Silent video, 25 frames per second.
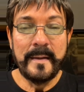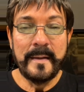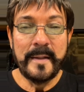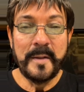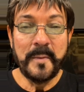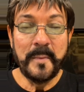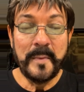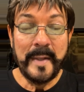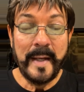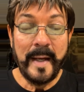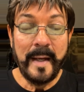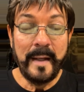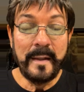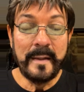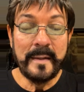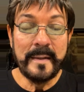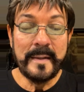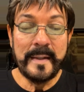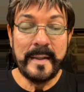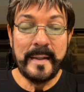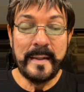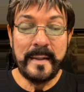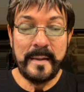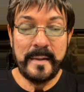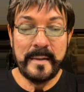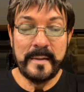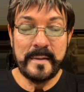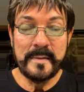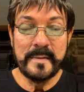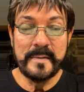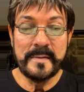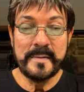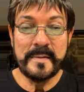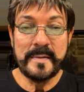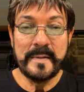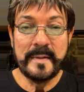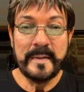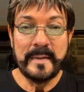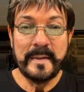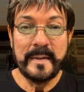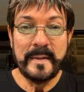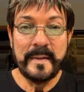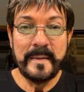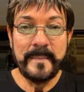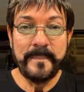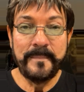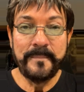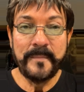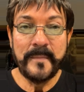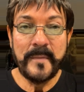The reality is,
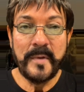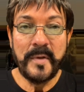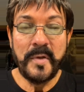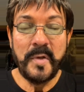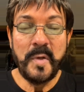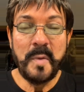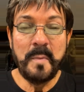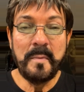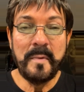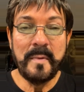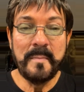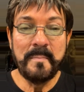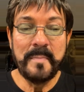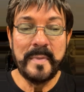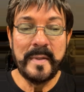human